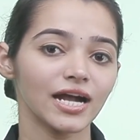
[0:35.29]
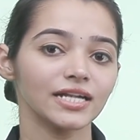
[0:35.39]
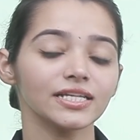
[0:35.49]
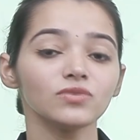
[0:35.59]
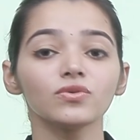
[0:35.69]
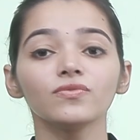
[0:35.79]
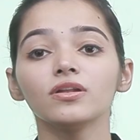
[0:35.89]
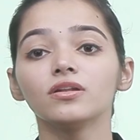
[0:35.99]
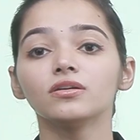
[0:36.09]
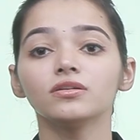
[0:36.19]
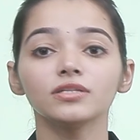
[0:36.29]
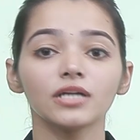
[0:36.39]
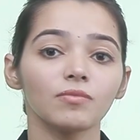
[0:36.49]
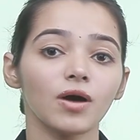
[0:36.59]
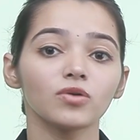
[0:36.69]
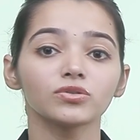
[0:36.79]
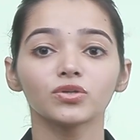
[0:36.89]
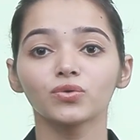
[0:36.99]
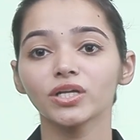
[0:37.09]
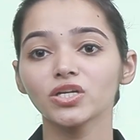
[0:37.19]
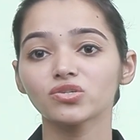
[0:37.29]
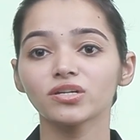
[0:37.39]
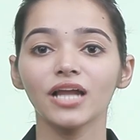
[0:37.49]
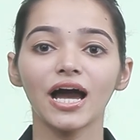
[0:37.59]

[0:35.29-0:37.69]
and then we will learn about the rotational